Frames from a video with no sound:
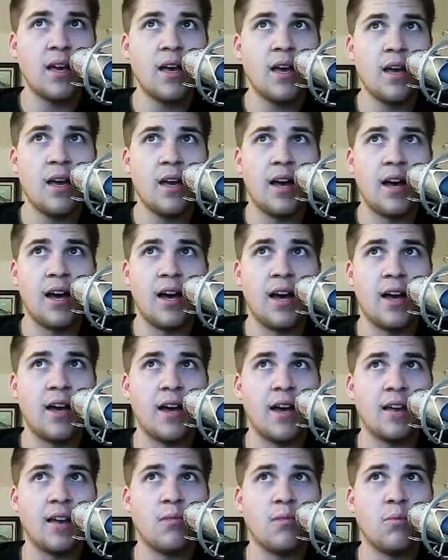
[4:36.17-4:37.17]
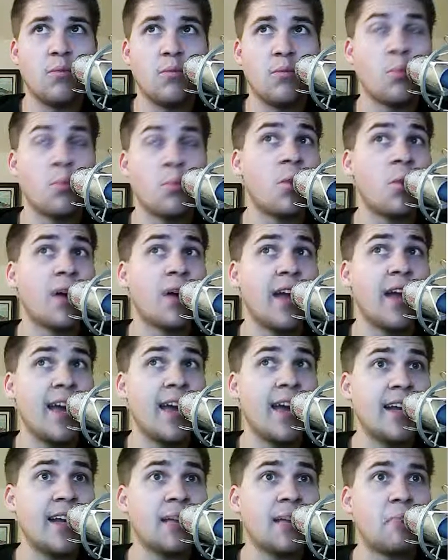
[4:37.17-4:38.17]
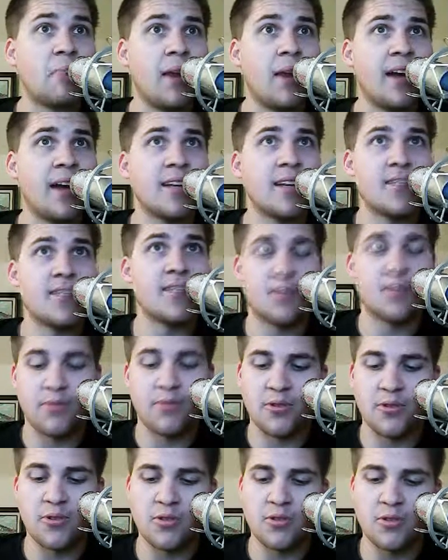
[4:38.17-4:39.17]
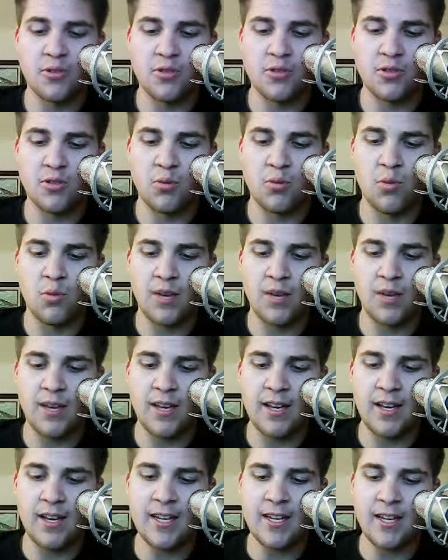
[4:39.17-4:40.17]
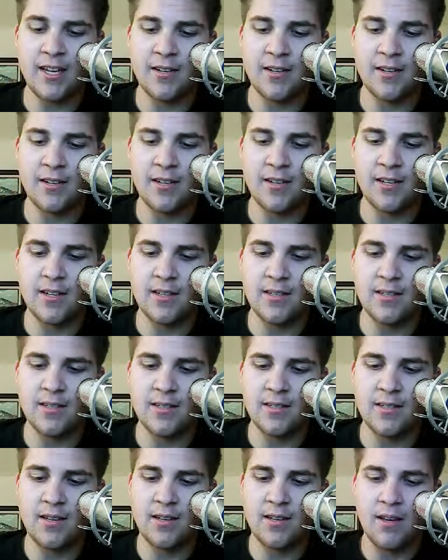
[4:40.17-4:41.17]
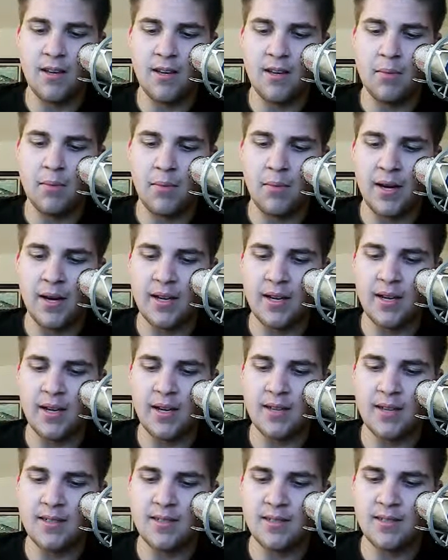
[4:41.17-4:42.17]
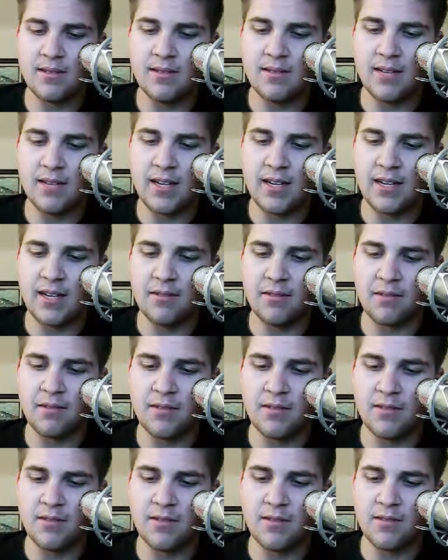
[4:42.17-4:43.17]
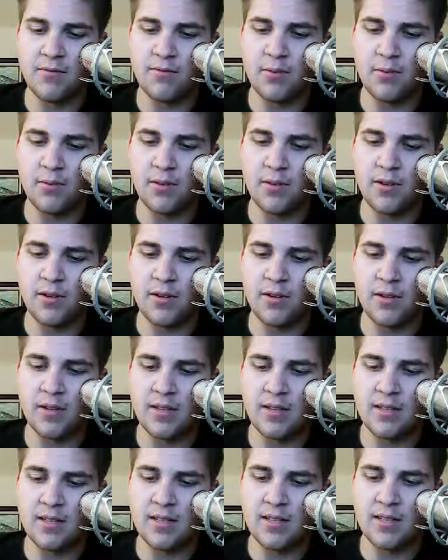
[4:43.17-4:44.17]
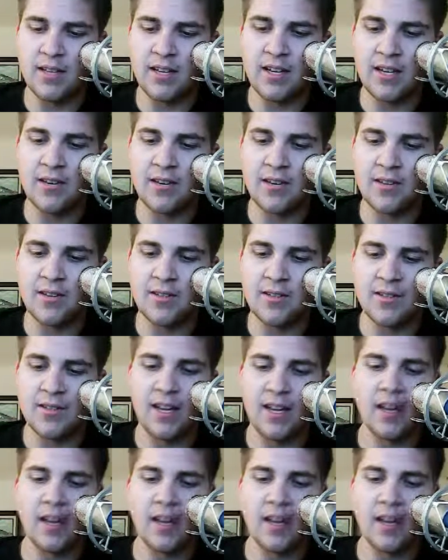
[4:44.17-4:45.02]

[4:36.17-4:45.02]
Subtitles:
180 minus the first solution. So 180 degrees minus -64 degrees. And again, notice that